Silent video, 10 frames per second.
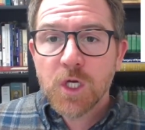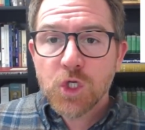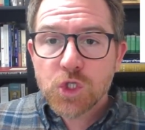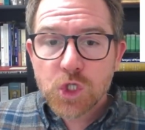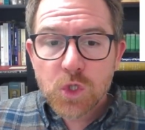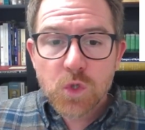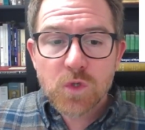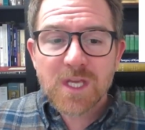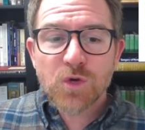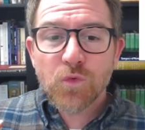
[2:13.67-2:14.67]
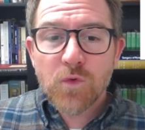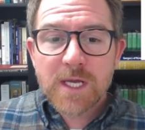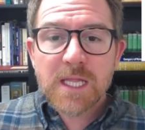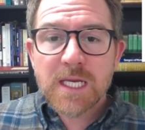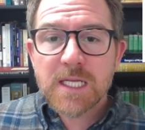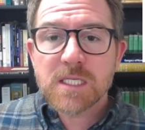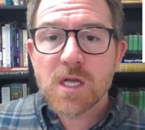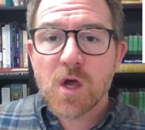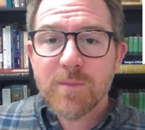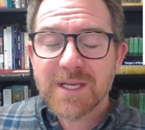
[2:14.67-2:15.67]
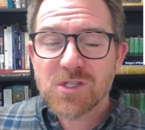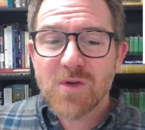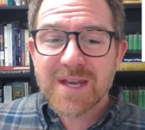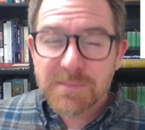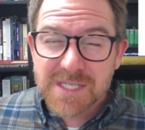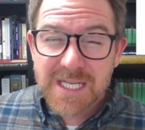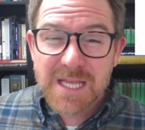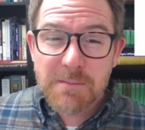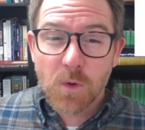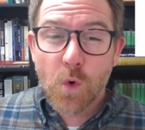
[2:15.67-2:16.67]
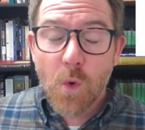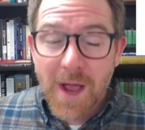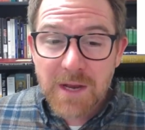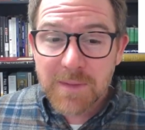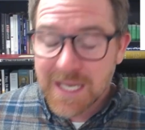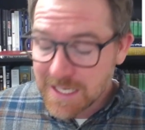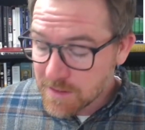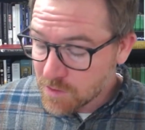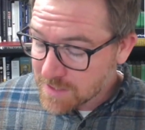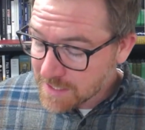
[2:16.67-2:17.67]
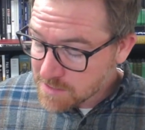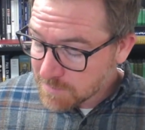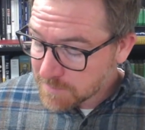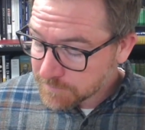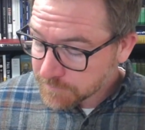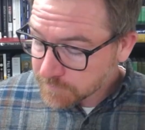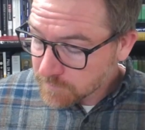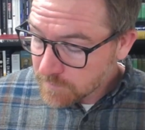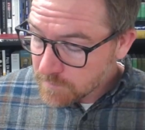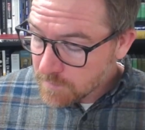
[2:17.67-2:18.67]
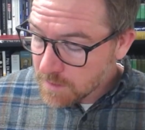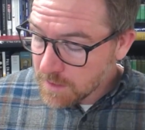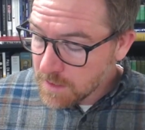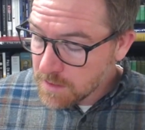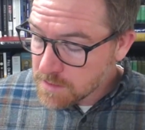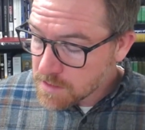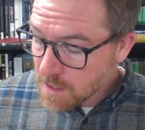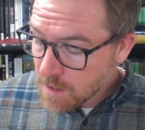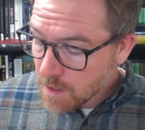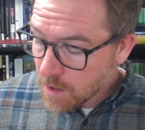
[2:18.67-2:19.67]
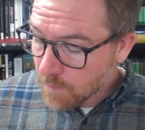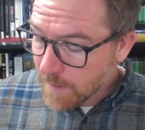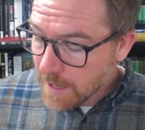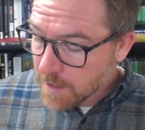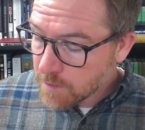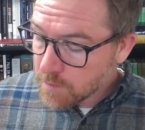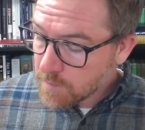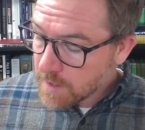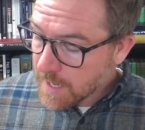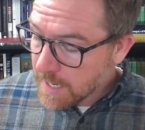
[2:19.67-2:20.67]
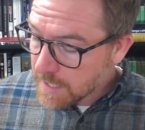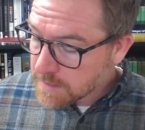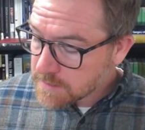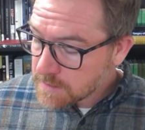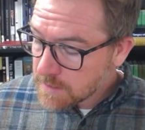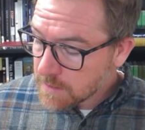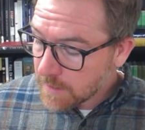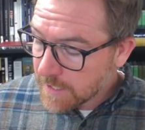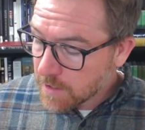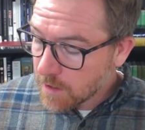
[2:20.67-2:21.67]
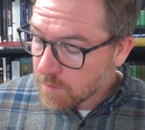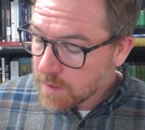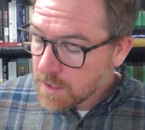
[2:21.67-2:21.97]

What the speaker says: Two that you really need to know because you end up seeing them quite a bit in the New Testament is horao and lego.